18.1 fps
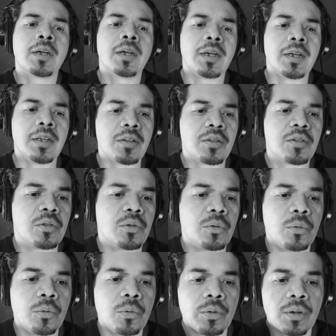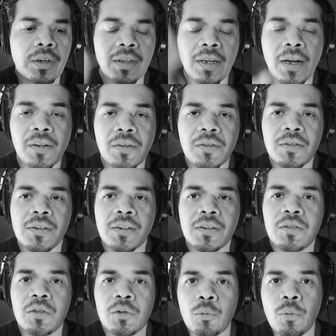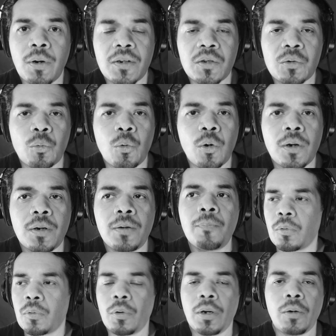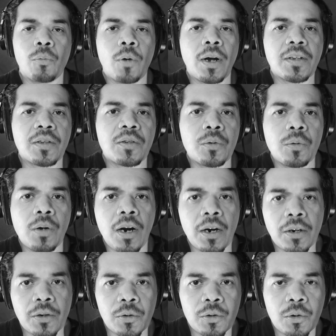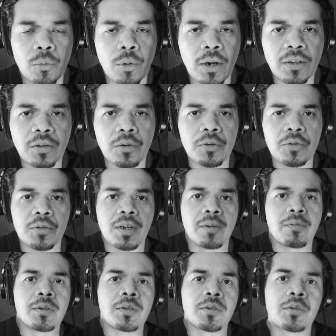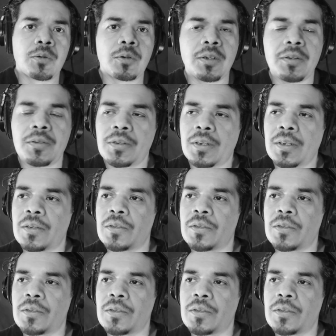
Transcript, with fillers: into the Line 6 UX1 and right to AudioDirector 7. So let's get